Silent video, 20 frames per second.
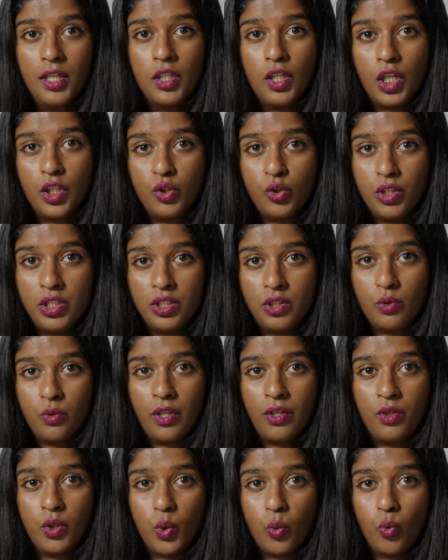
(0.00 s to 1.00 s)
Countries
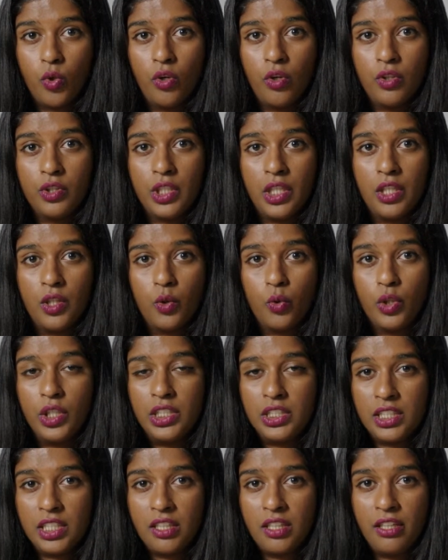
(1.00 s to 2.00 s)
around the world
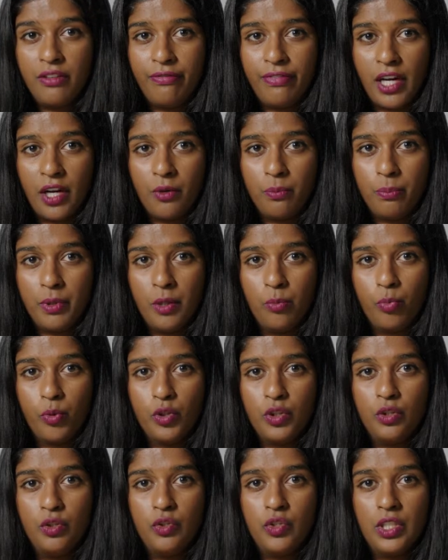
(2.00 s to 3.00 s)
increasingly found
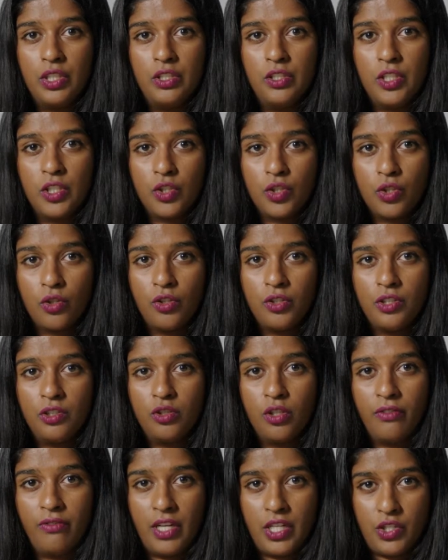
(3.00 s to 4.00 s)
people using digital
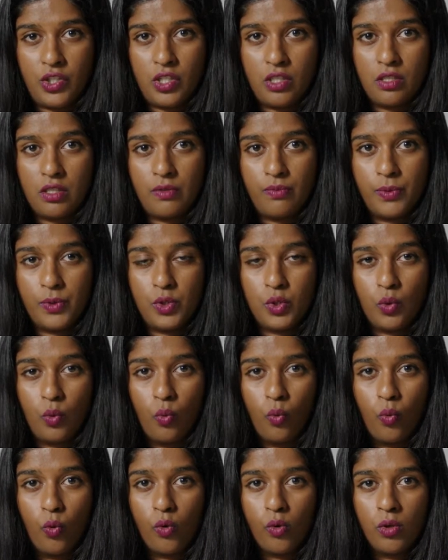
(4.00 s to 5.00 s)
interventions for
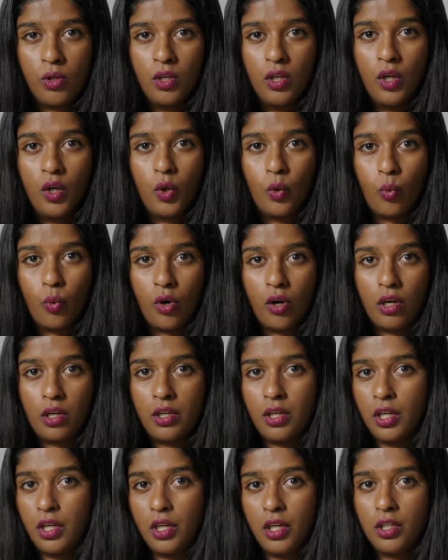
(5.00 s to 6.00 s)
school,
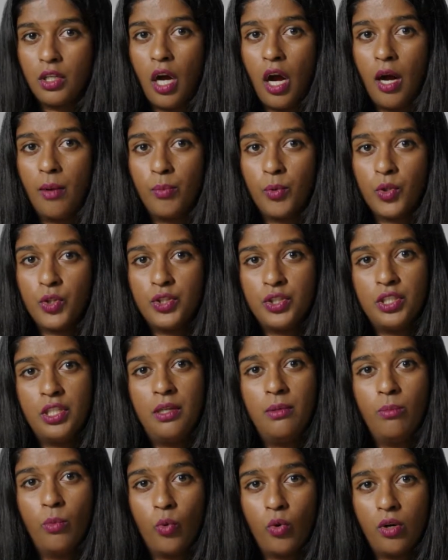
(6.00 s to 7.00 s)
work, commerce,
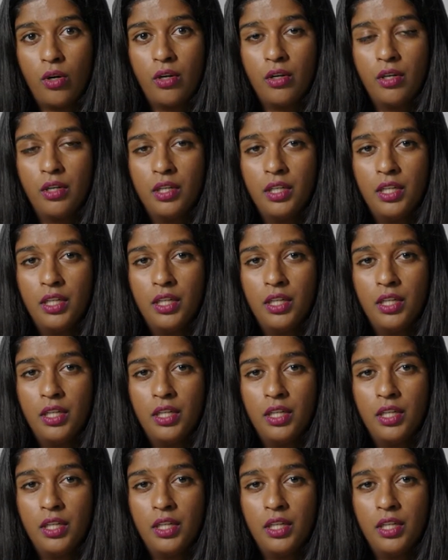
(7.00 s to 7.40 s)
and more.